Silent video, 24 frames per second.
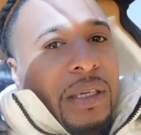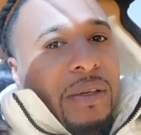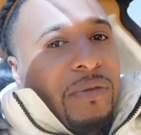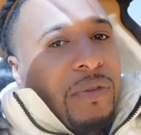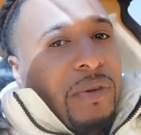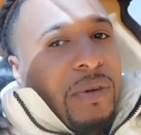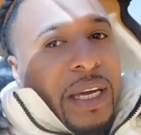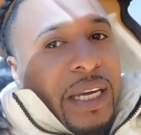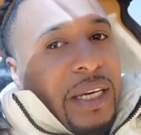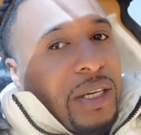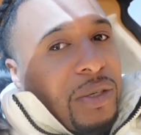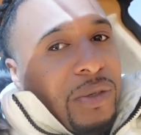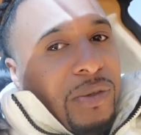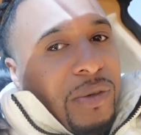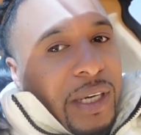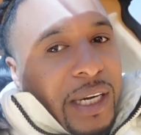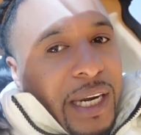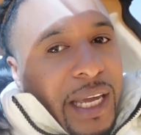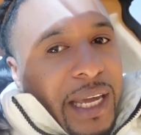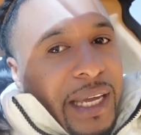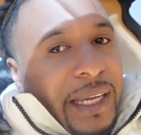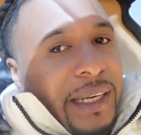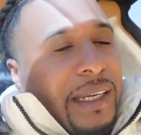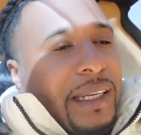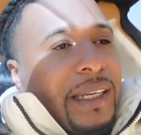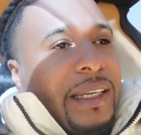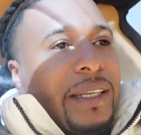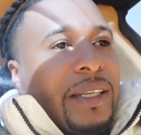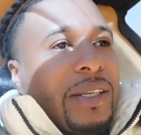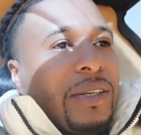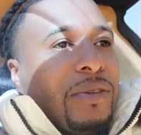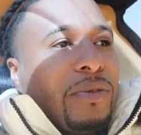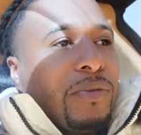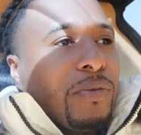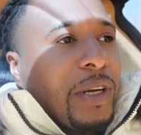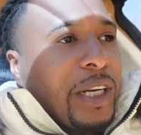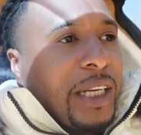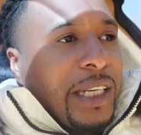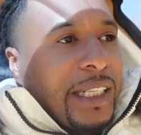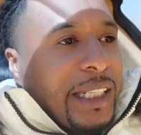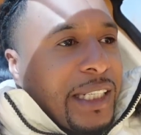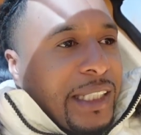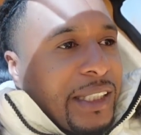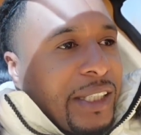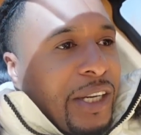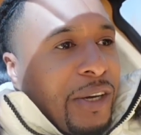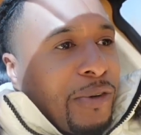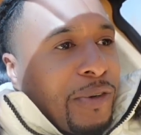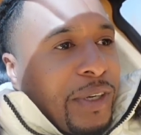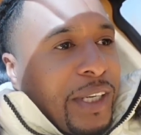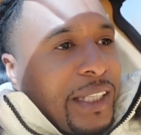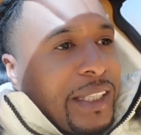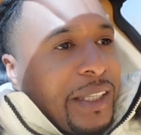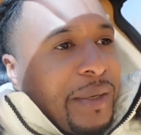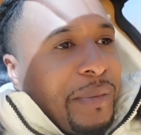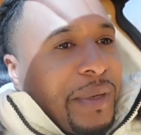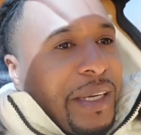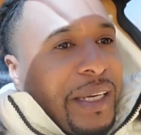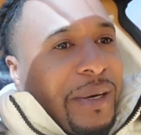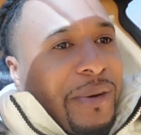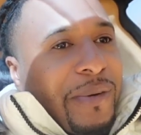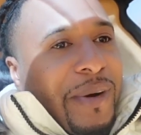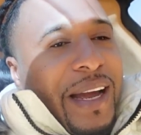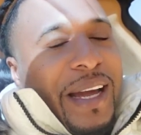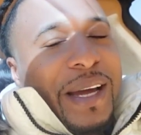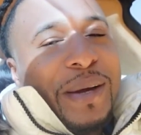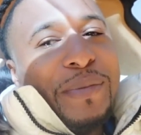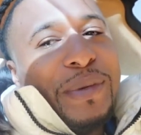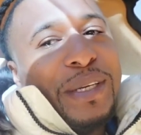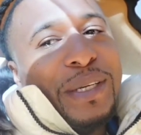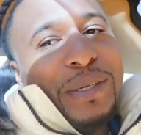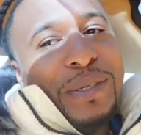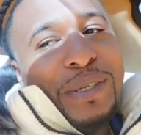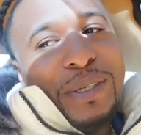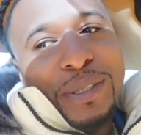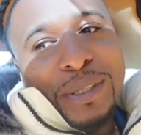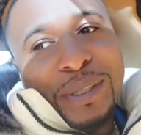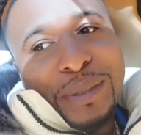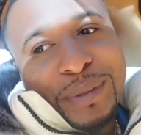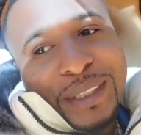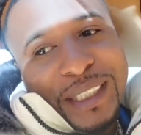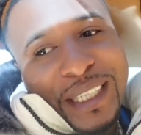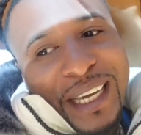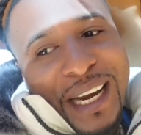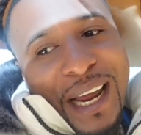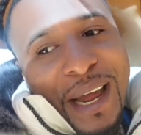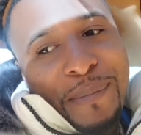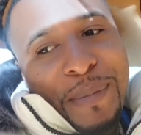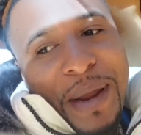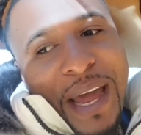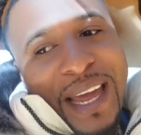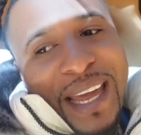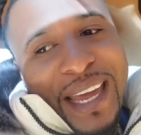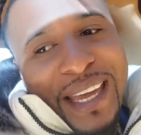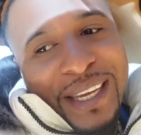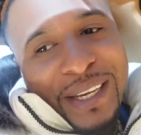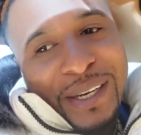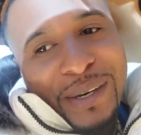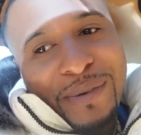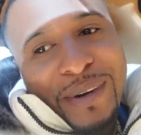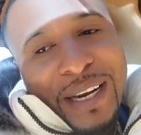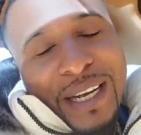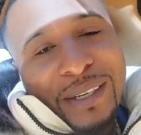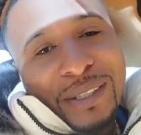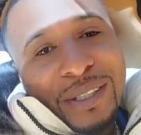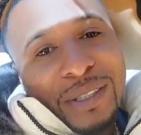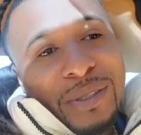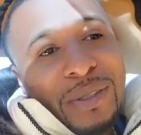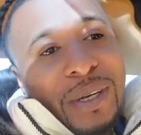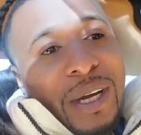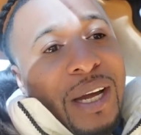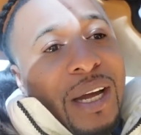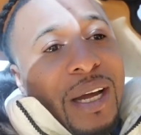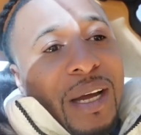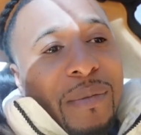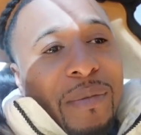If you ain't doing that, then you really just don't need to be around me. You know what I'm saying? I'm not hanging around you.